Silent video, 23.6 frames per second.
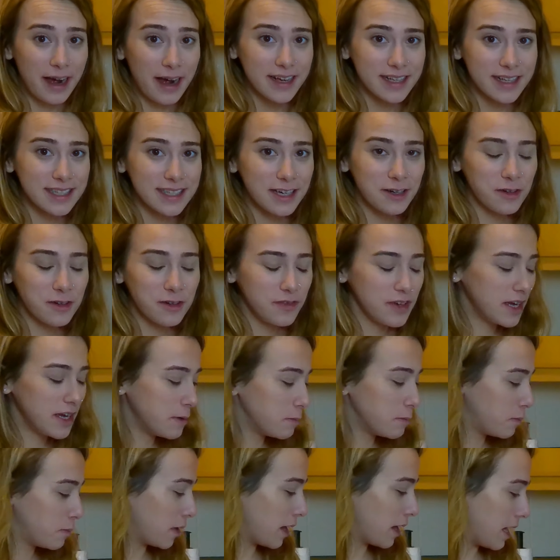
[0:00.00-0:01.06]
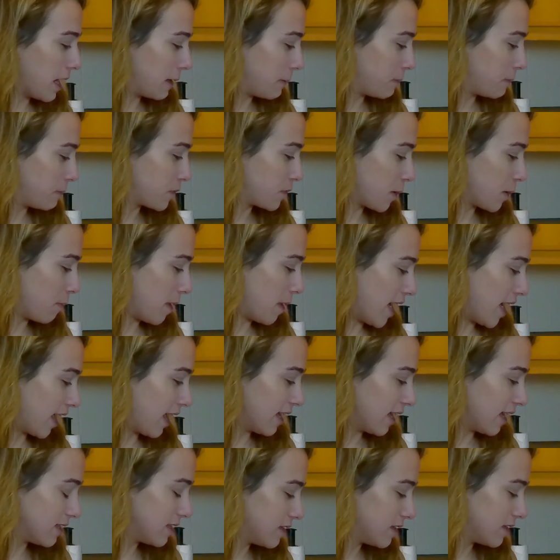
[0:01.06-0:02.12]
wax out of it, but my
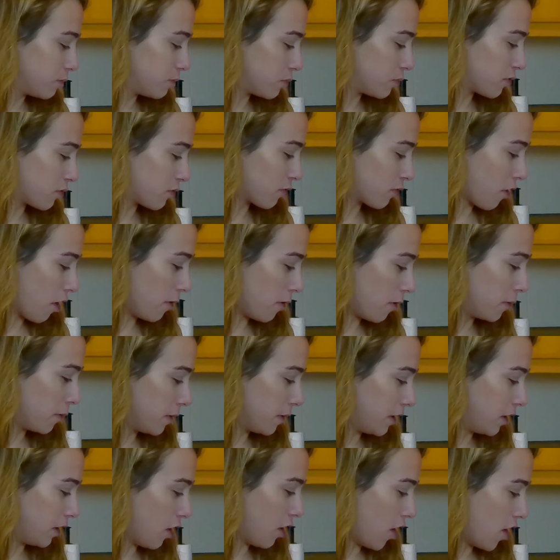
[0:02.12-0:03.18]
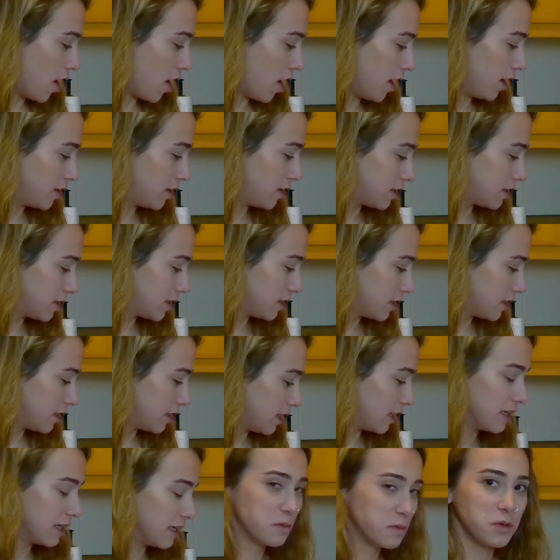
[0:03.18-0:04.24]
guess is probably not.
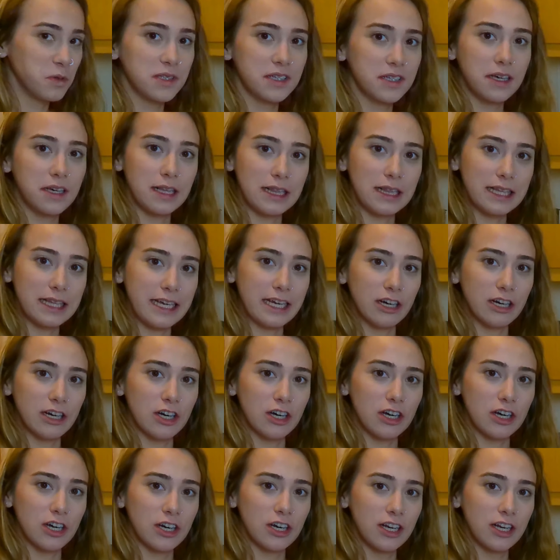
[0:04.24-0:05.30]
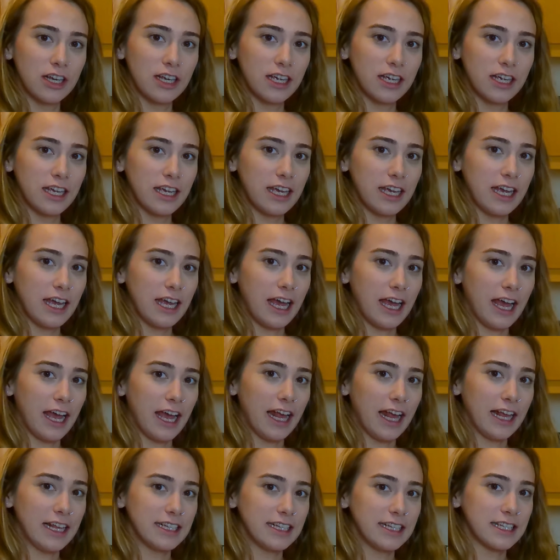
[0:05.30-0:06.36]
His was clear
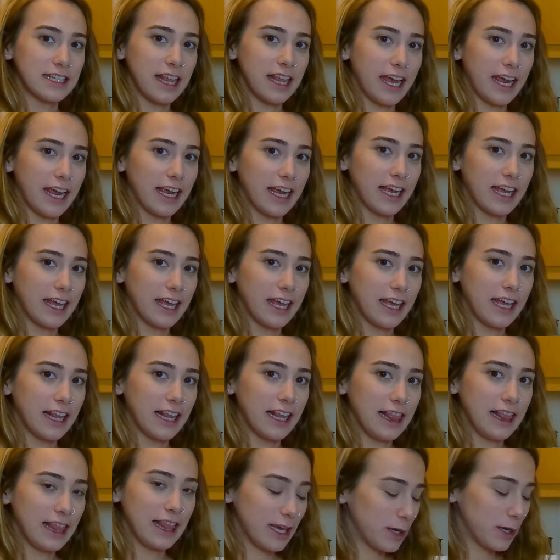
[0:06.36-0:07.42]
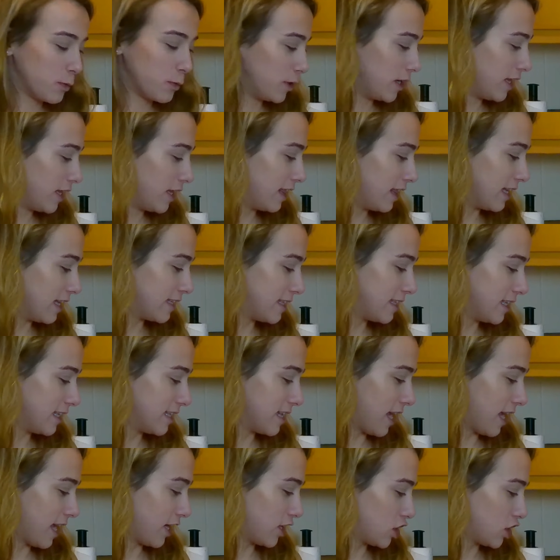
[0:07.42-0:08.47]
and like liquid. This
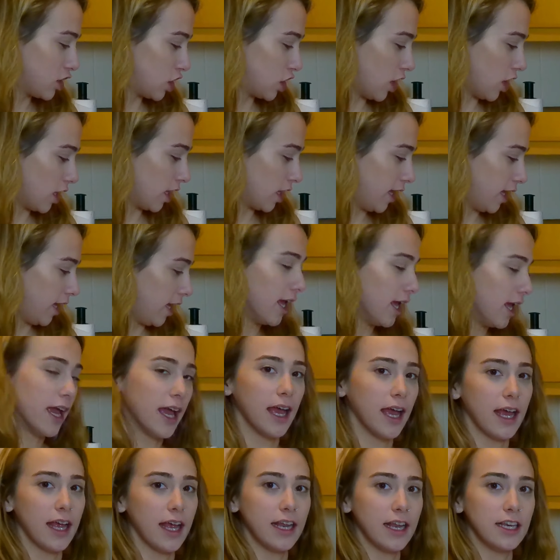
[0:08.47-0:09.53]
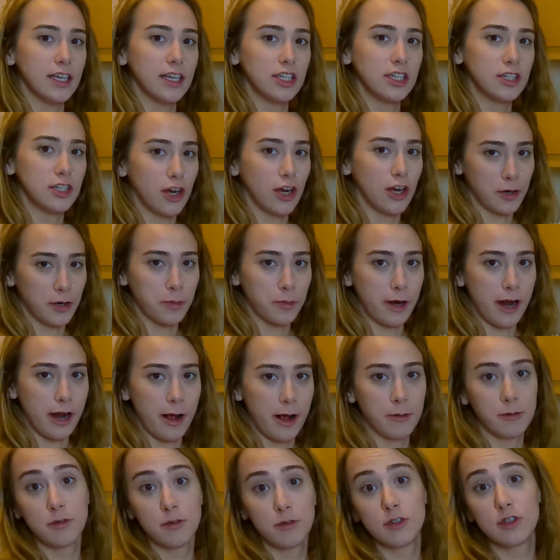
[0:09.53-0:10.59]
is like chunky and dark
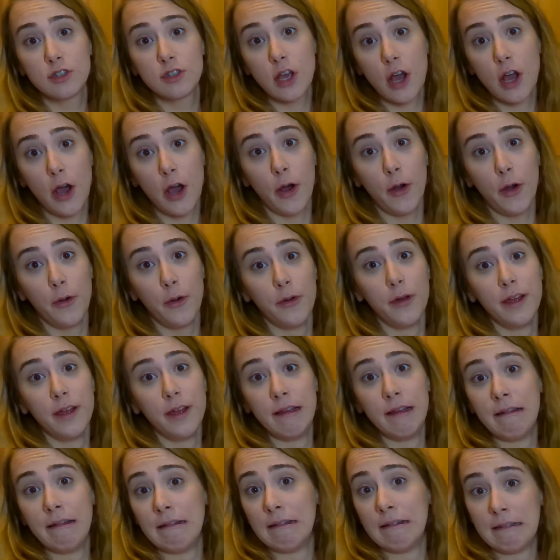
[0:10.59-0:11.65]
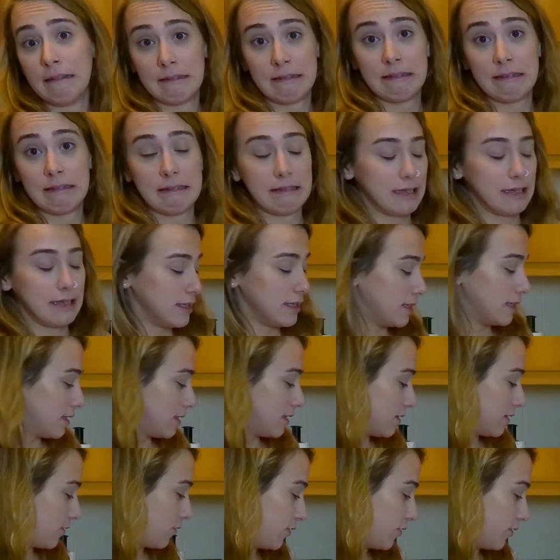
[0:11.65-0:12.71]
brown. So
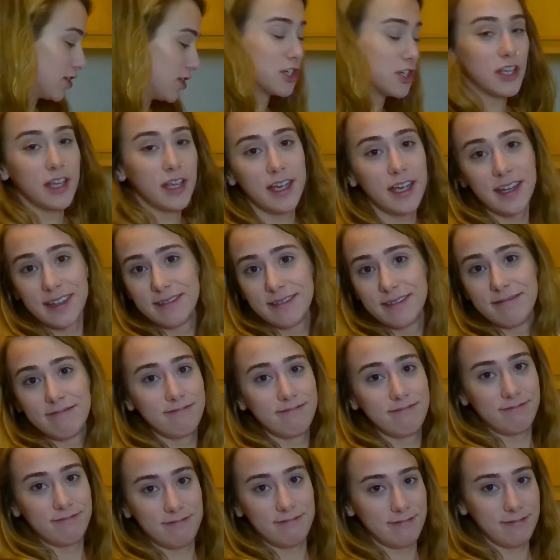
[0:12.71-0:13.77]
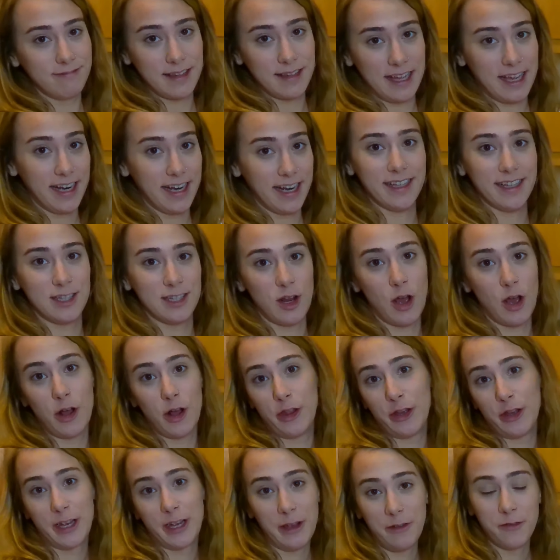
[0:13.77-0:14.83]
visually it is
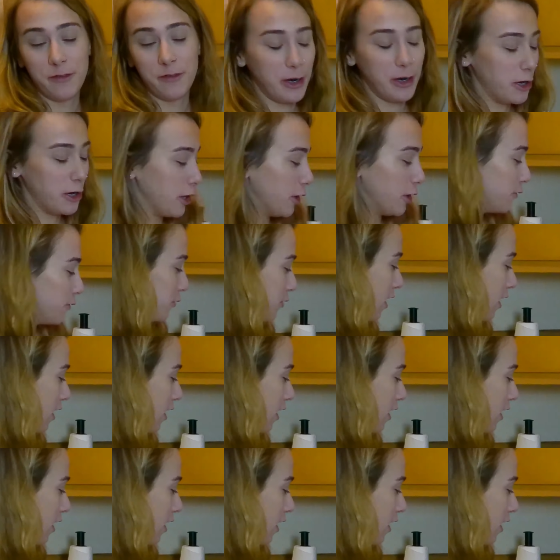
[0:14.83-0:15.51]
not looking very good